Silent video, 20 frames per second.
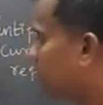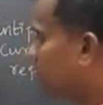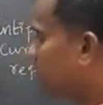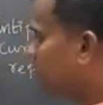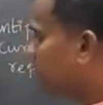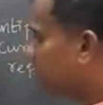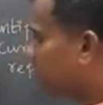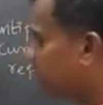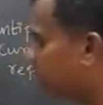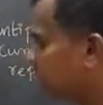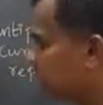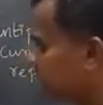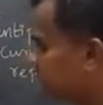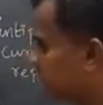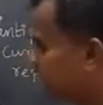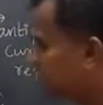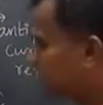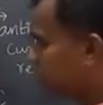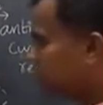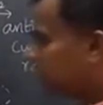Because
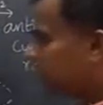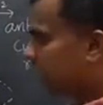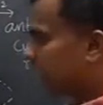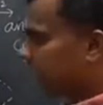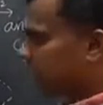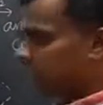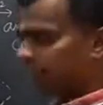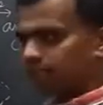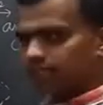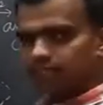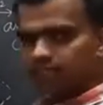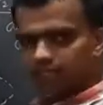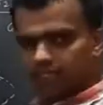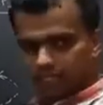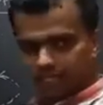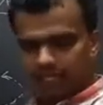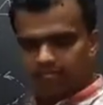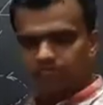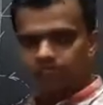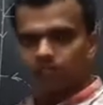these two
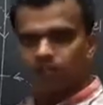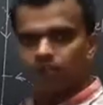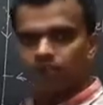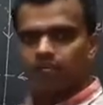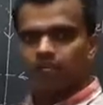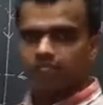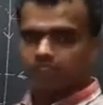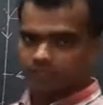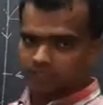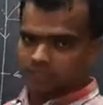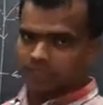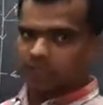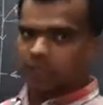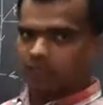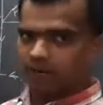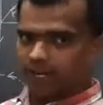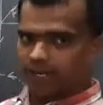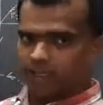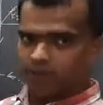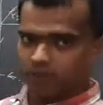has given us same
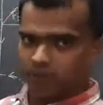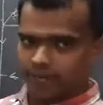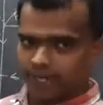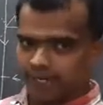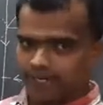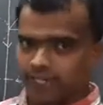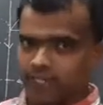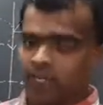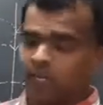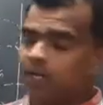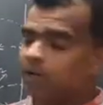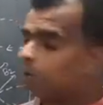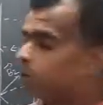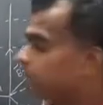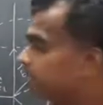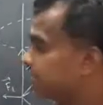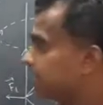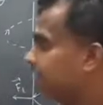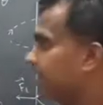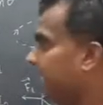value, right? But
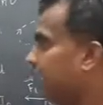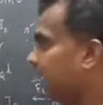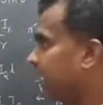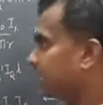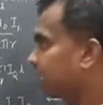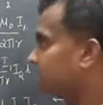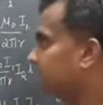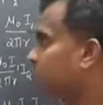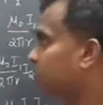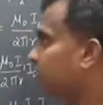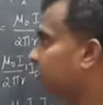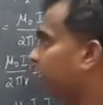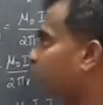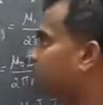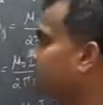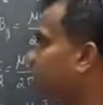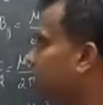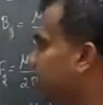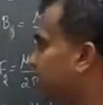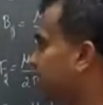the direction, if you look
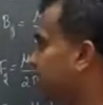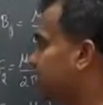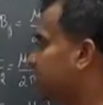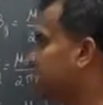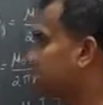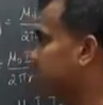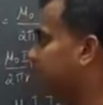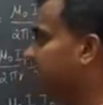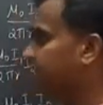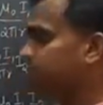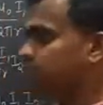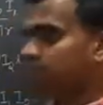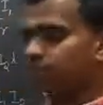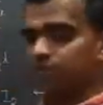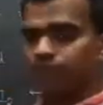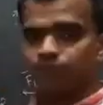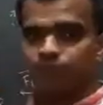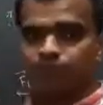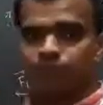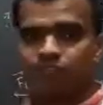at
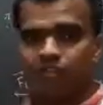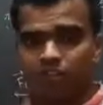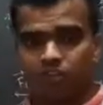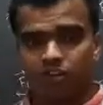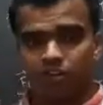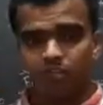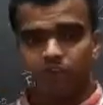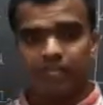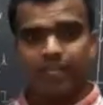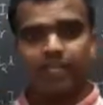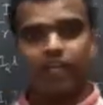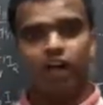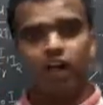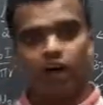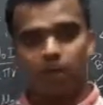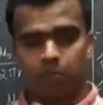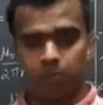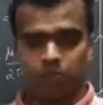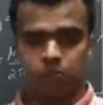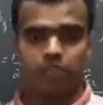it will be in
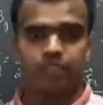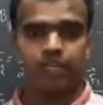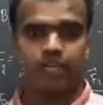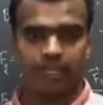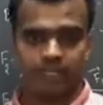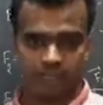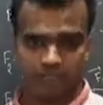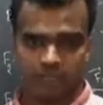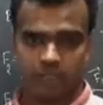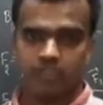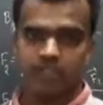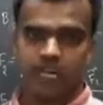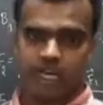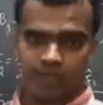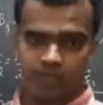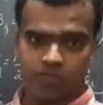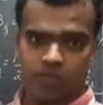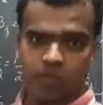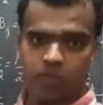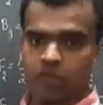opposite direction.
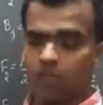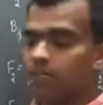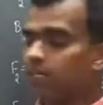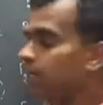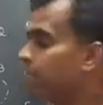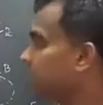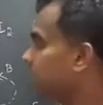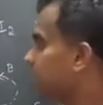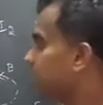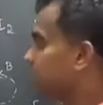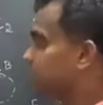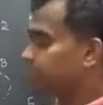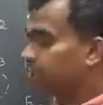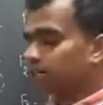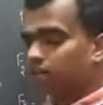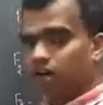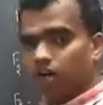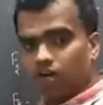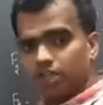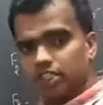Therefore, the
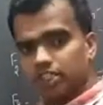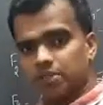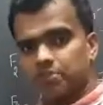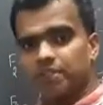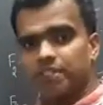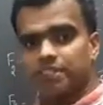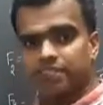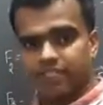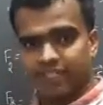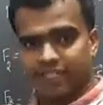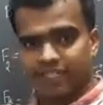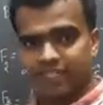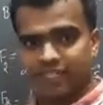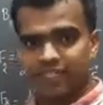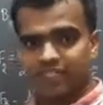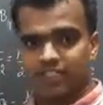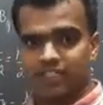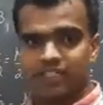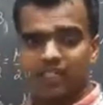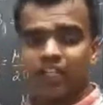concept is
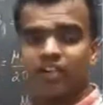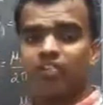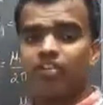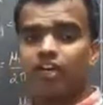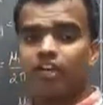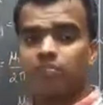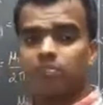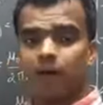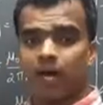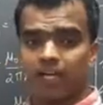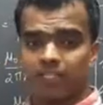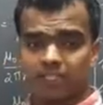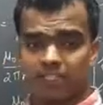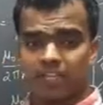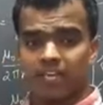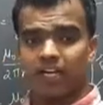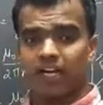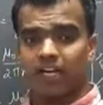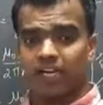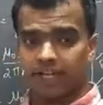here, if you are passing a
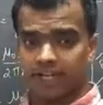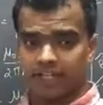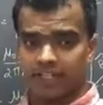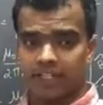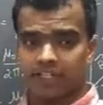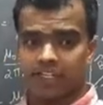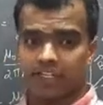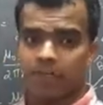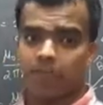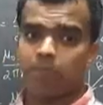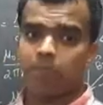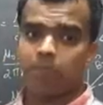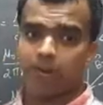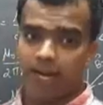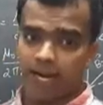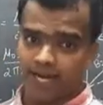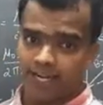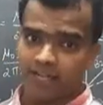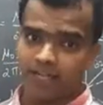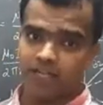current in
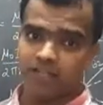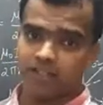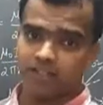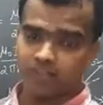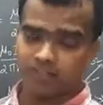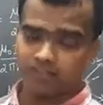parallel